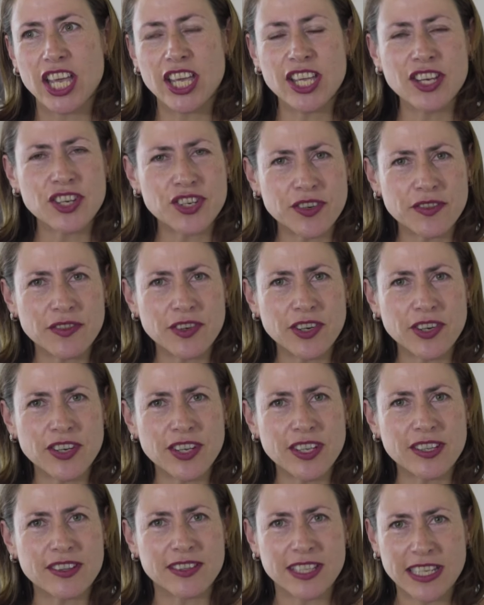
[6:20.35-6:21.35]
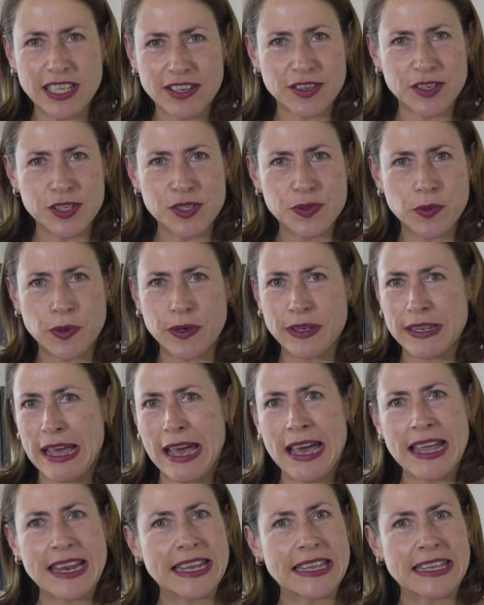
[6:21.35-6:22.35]
introverted leaders were
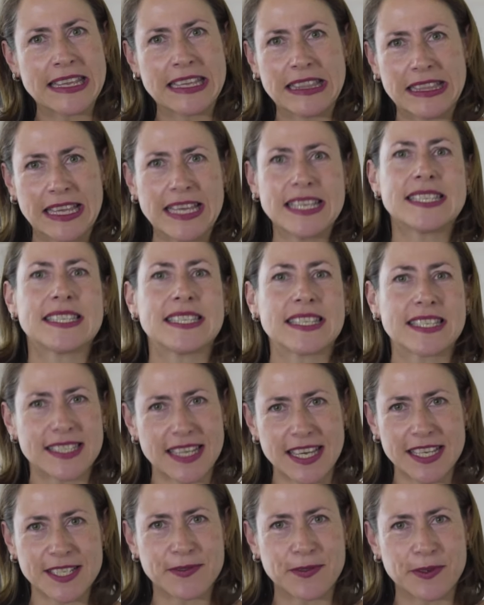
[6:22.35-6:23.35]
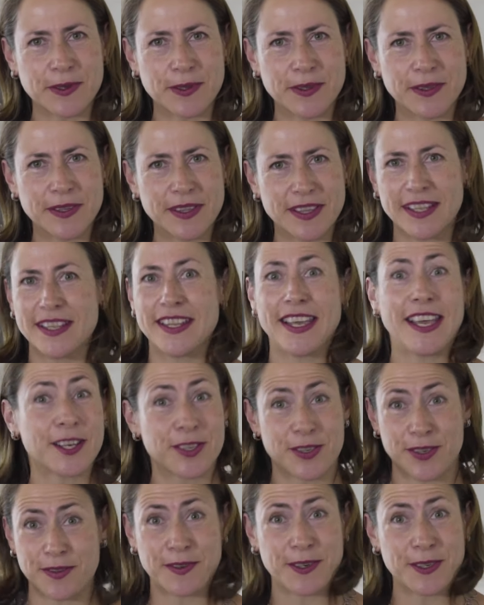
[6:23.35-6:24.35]
not any less successful than the
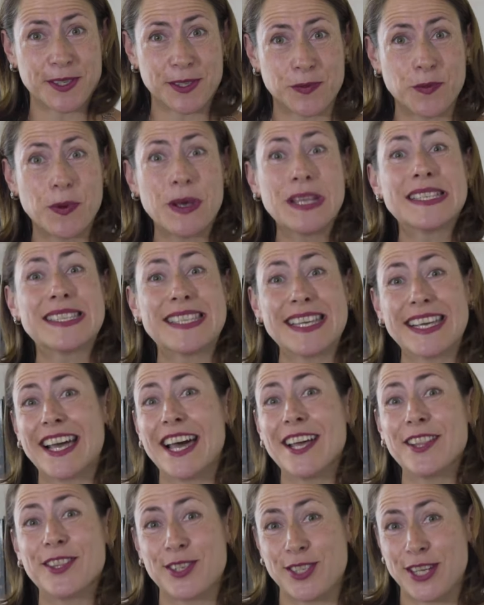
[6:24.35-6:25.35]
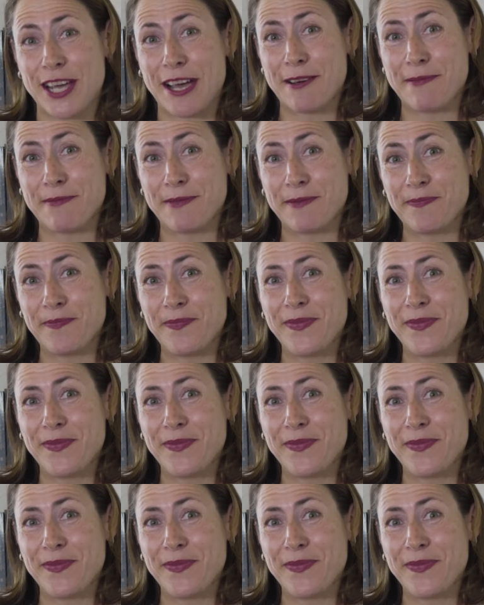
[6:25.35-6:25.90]
extroverts once they got the job.